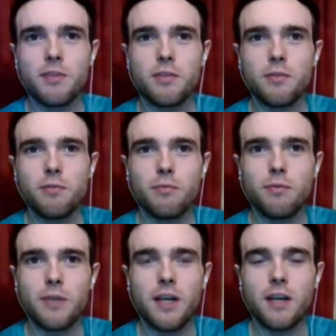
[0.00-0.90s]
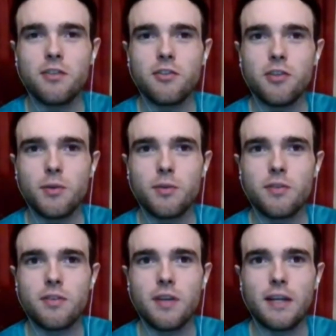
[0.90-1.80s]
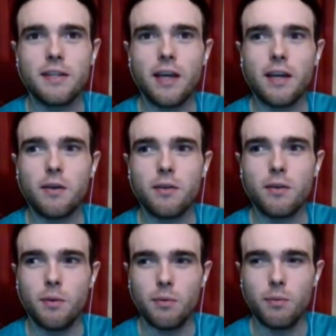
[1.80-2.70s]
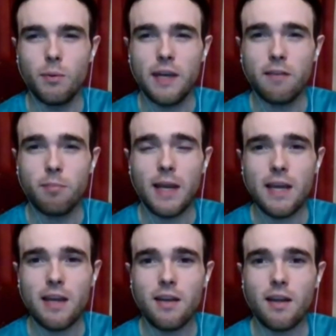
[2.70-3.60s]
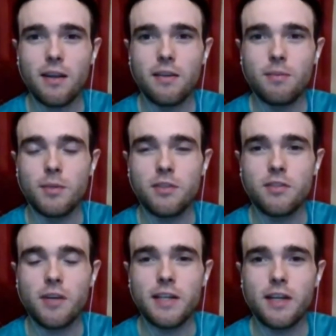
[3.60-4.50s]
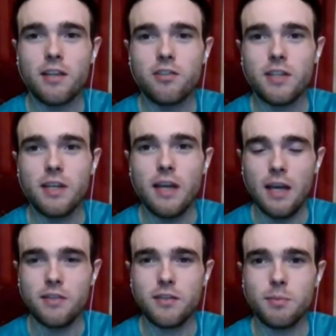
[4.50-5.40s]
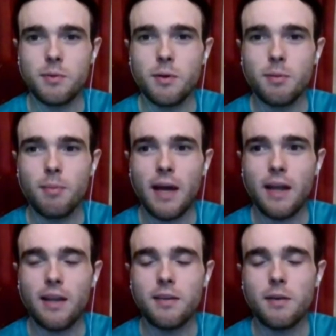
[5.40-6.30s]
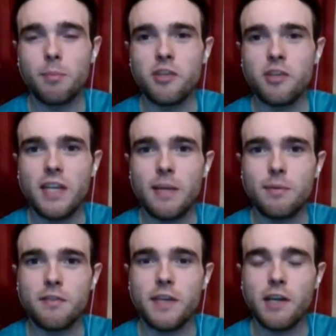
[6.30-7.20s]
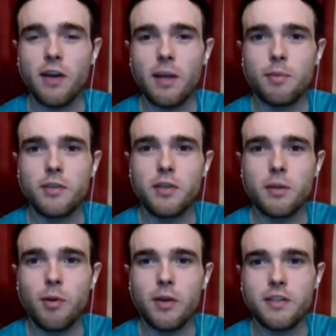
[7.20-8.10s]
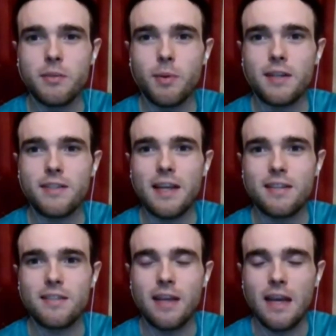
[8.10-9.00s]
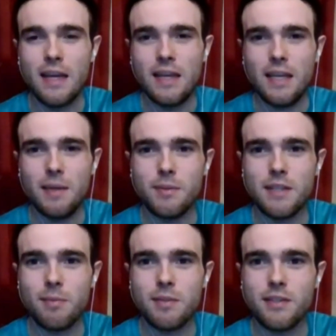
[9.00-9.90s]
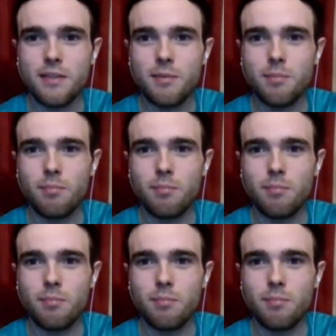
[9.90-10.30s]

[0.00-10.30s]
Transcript: to reconstitute an entire way of playing and Munster ideology just with one man. I appreciate he was the figurehead, but to your point, to what extent he was able to